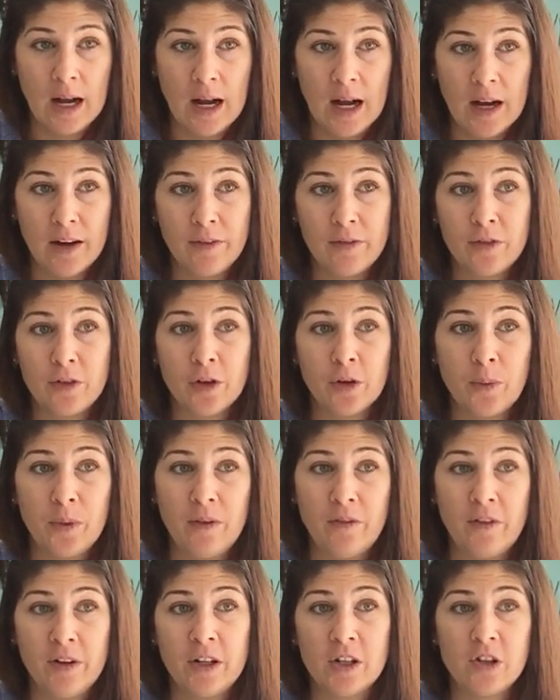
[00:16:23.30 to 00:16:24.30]
after
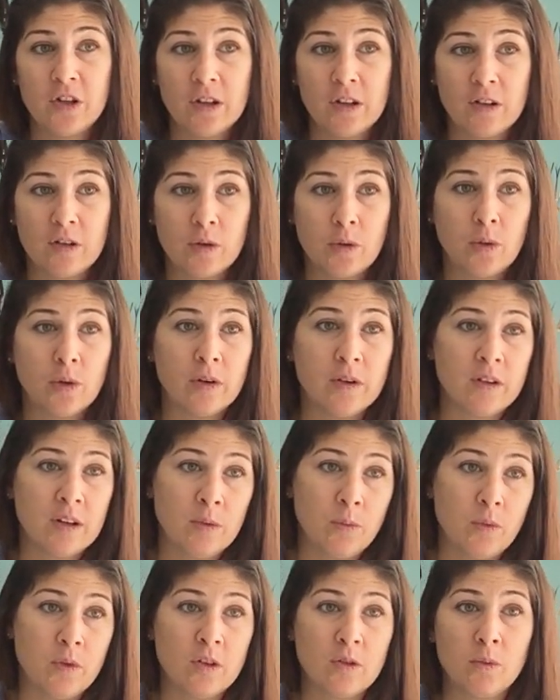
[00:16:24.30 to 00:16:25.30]
we finish this course,
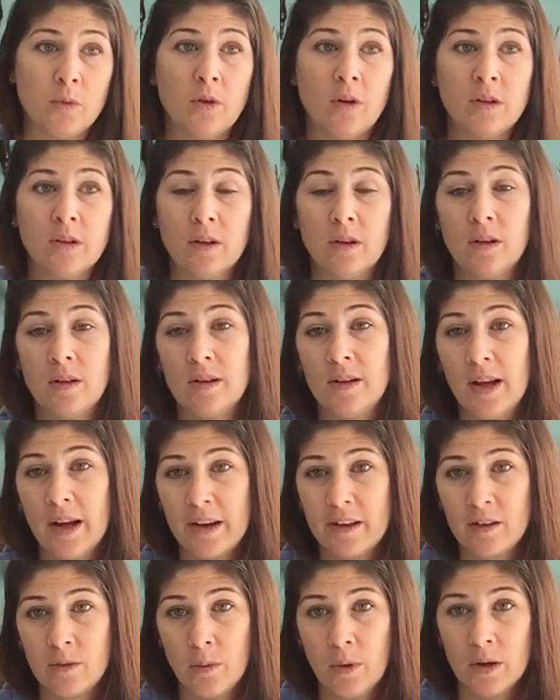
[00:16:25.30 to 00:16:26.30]
and once we're on to the
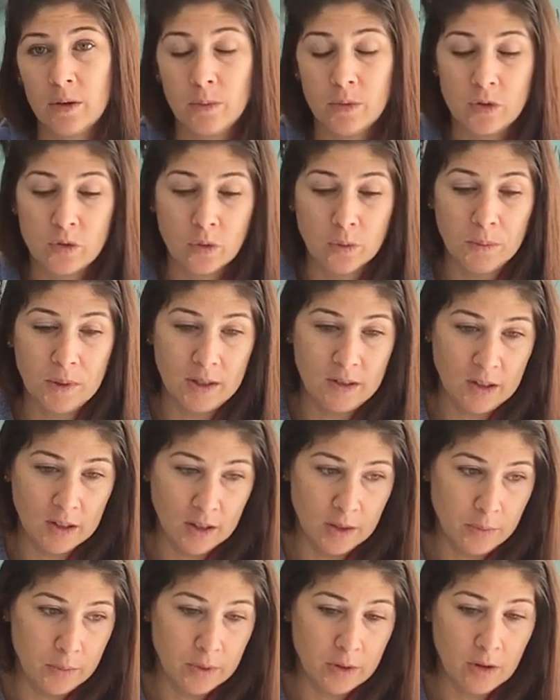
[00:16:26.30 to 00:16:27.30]
next one, which will be
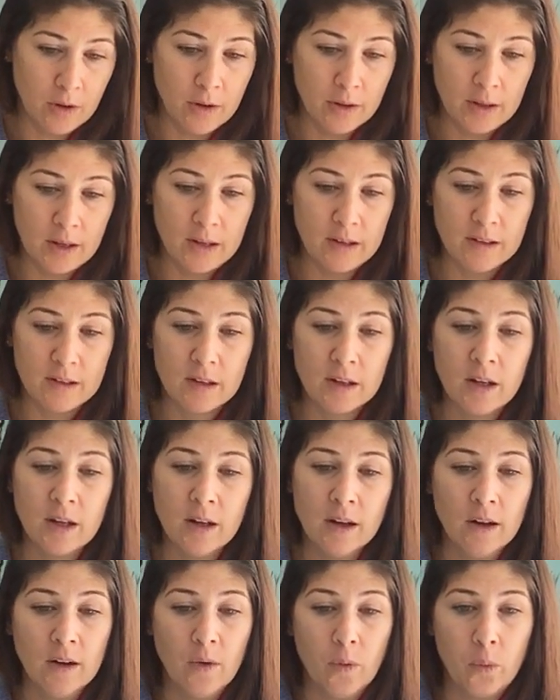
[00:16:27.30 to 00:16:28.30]
dealing with all these
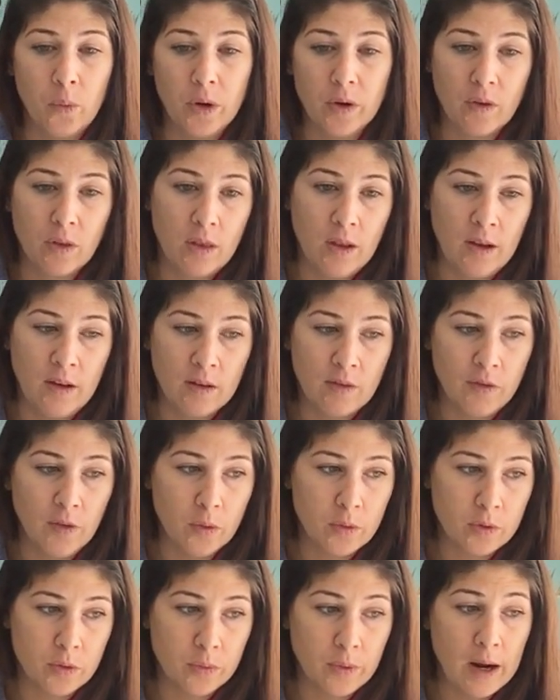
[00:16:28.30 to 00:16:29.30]
weird things
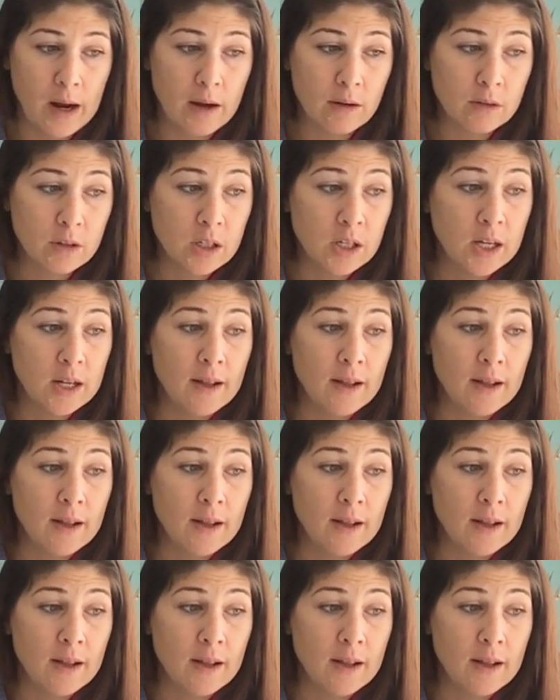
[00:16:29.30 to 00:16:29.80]
floating around,